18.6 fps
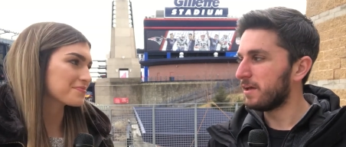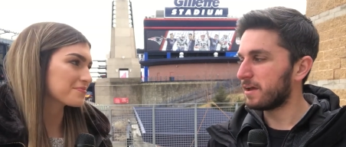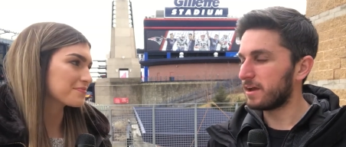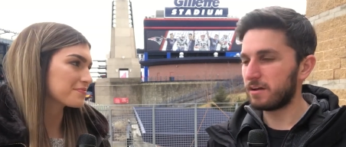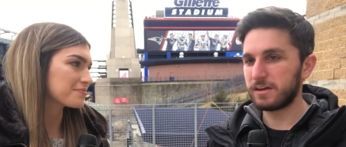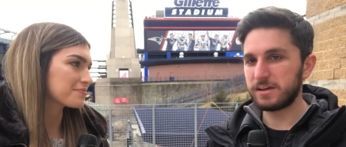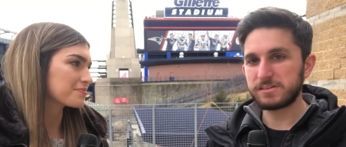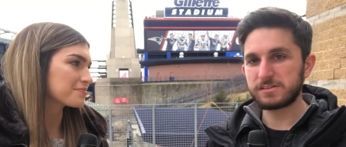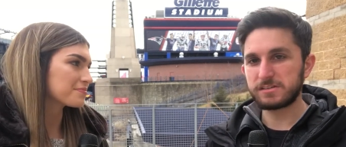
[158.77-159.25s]

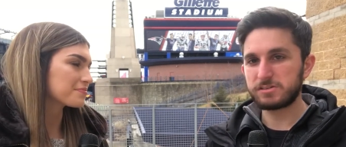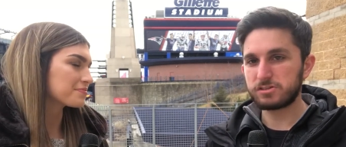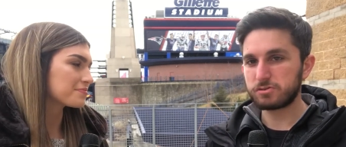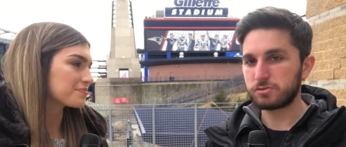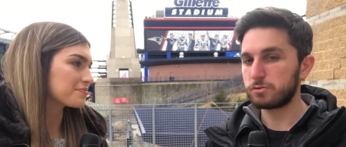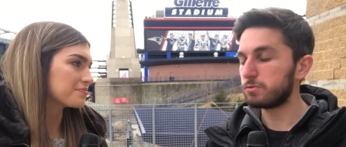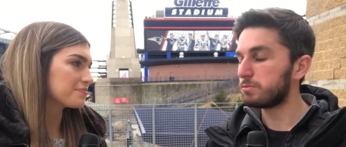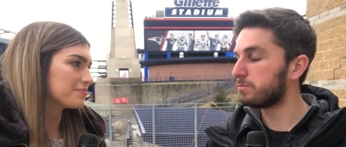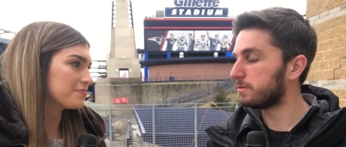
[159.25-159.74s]
Speaker 1: You know, he's a
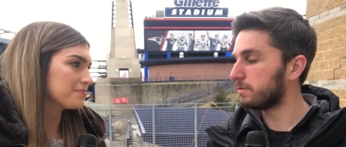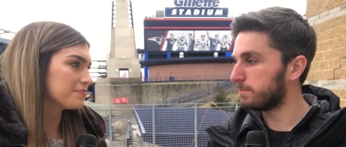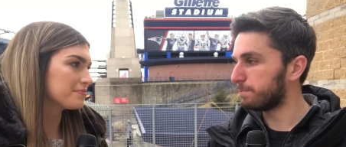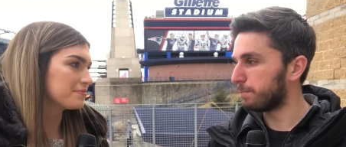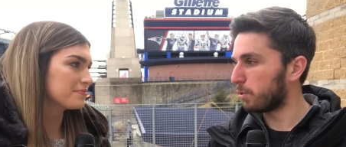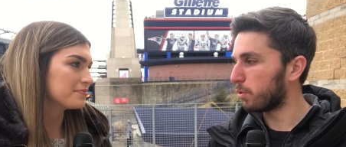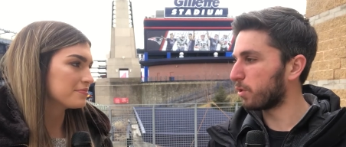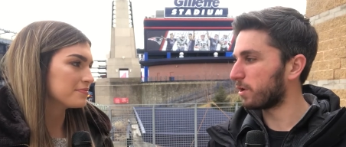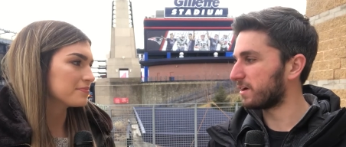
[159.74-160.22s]
true
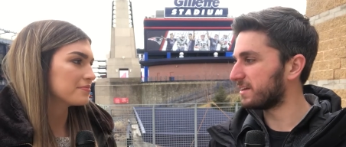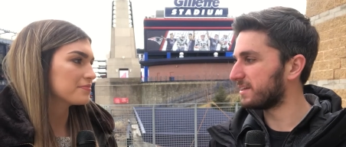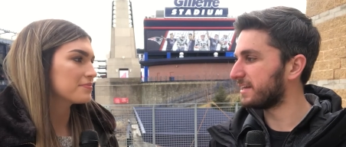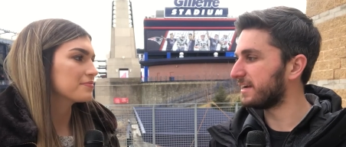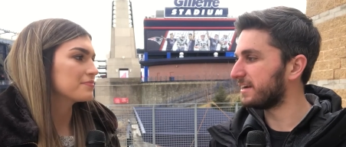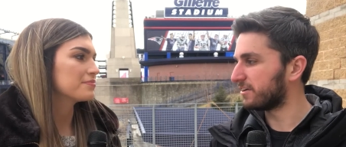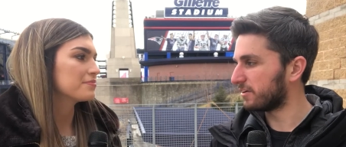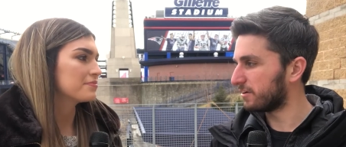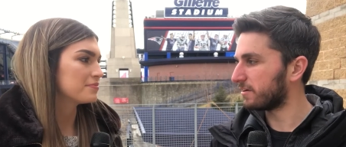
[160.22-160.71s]
born
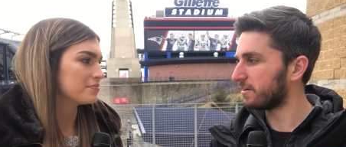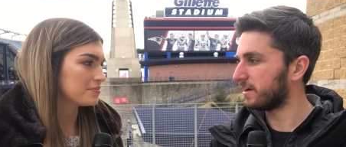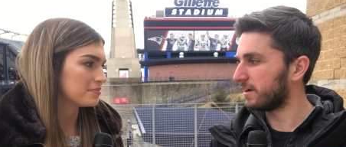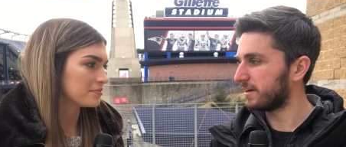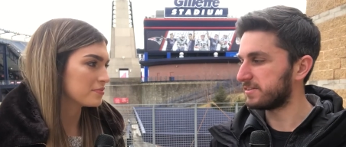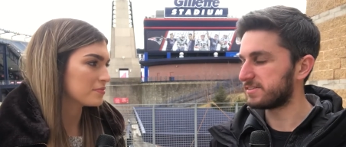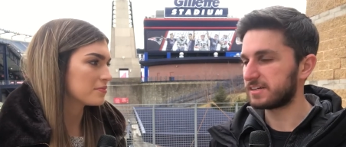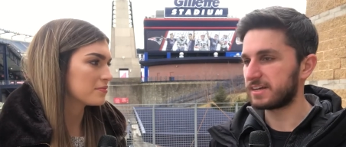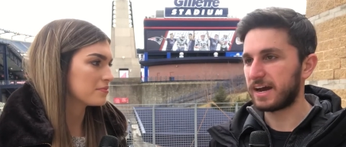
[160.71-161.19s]
leader,
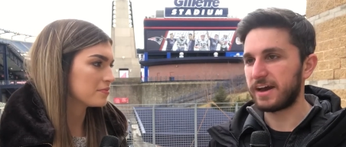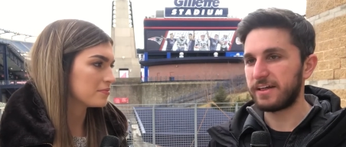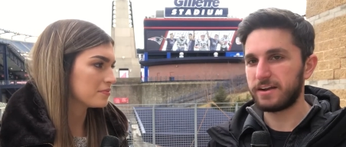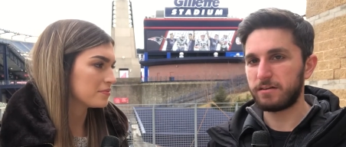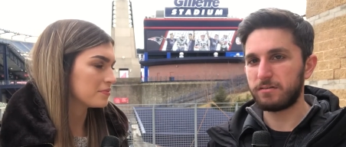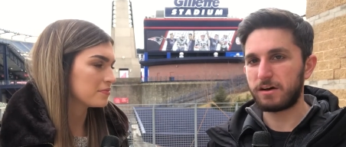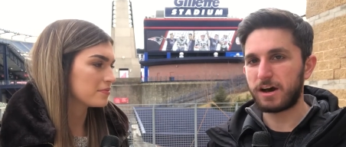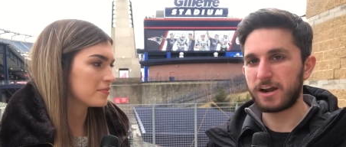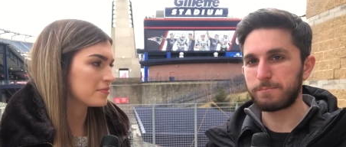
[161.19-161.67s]
and he's a guy
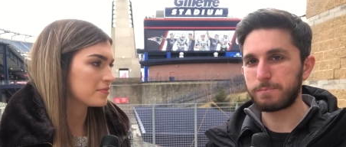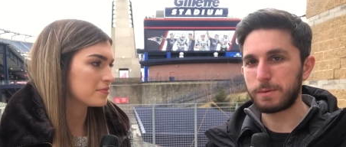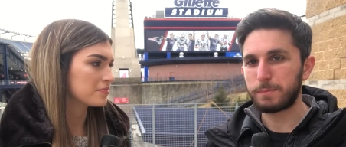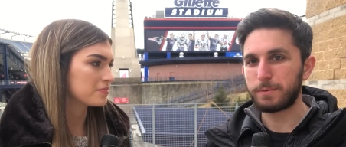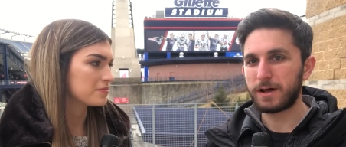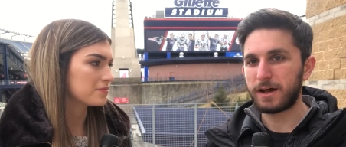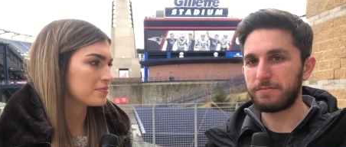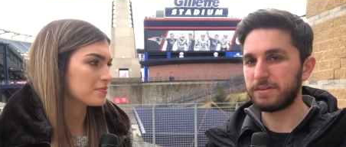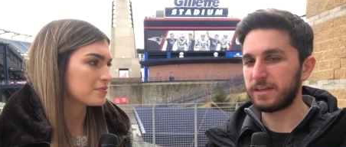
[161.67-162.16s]
that a lot of
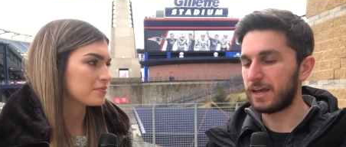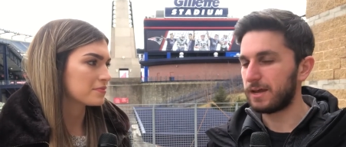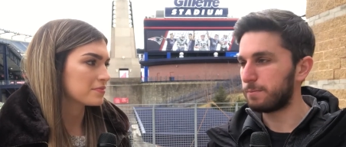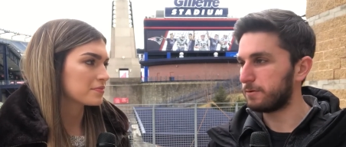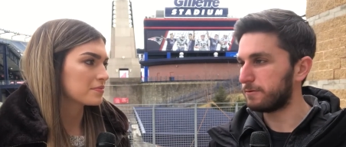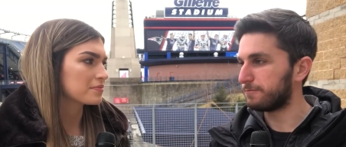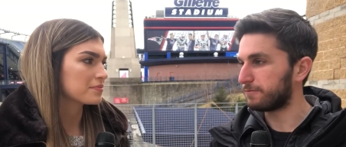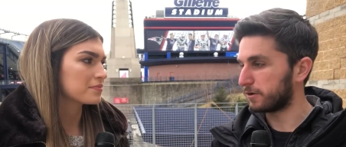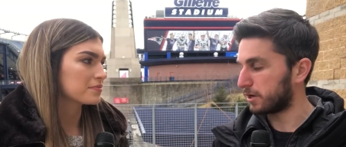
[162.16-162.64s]
people have
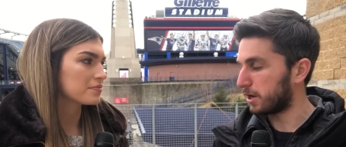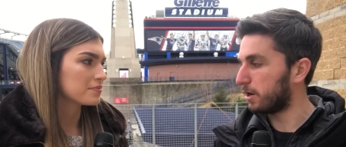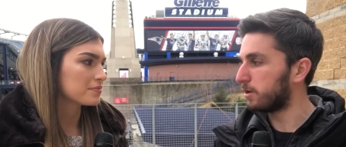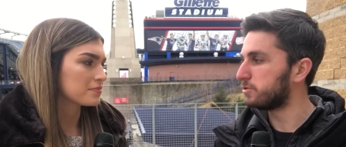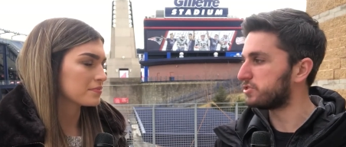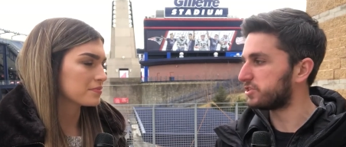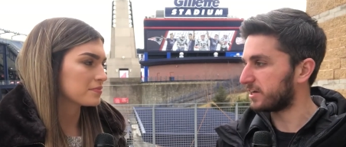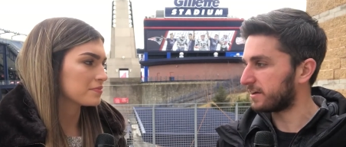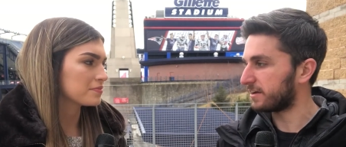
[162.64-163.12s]
labeled for
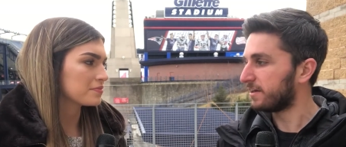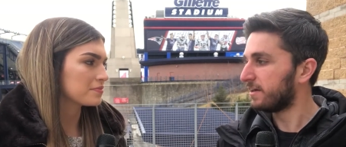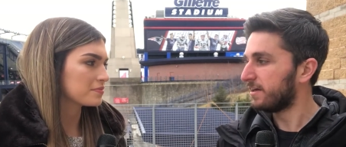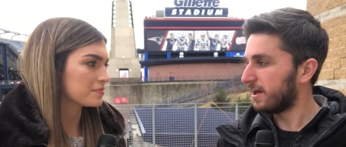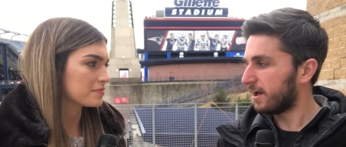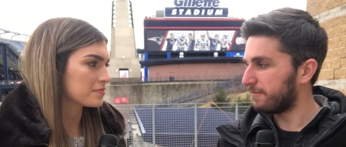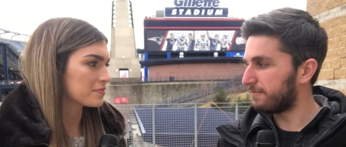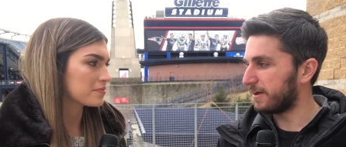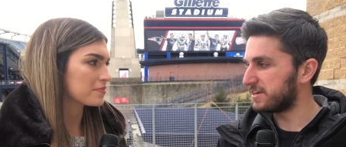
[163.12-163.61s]
coaching
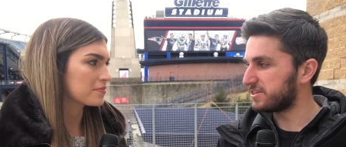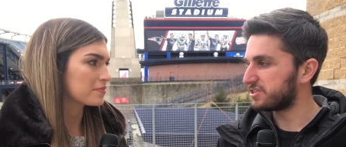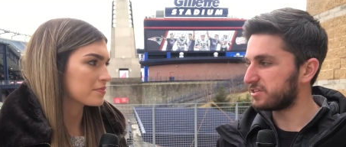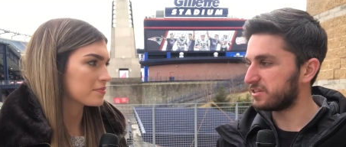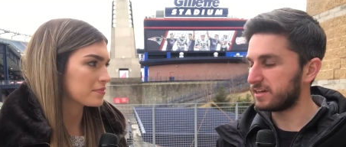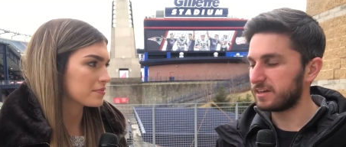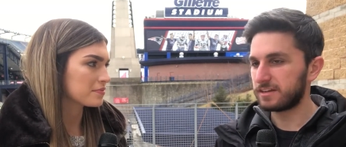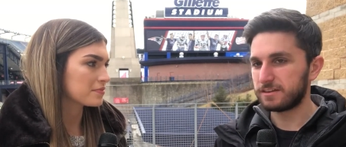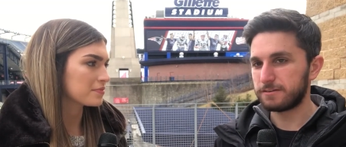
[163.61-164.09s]

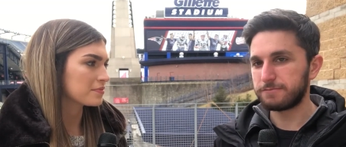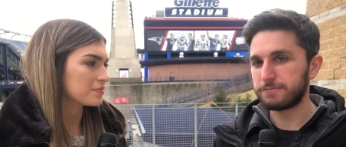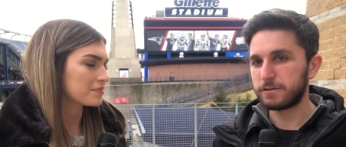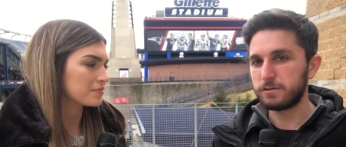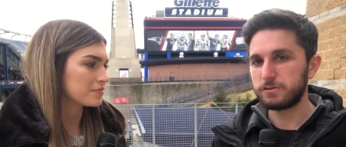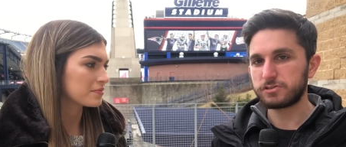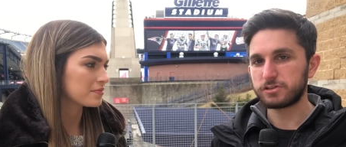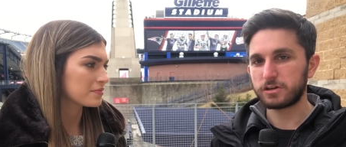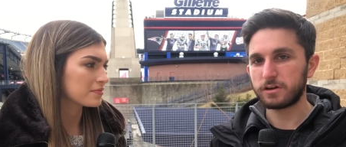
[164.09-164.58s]
eventually in the
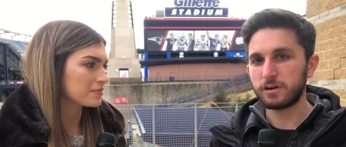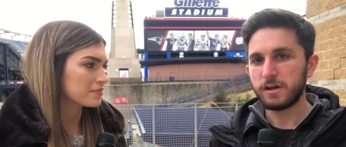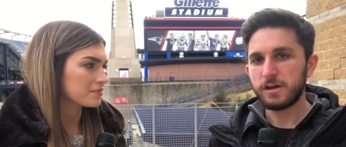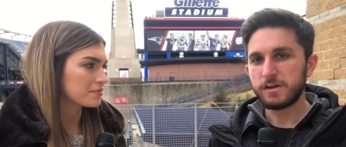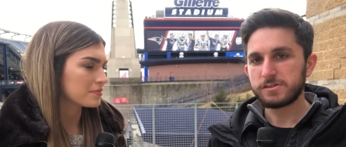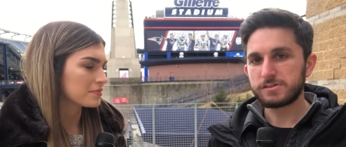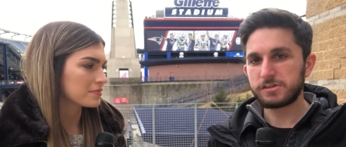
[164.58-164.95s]
future.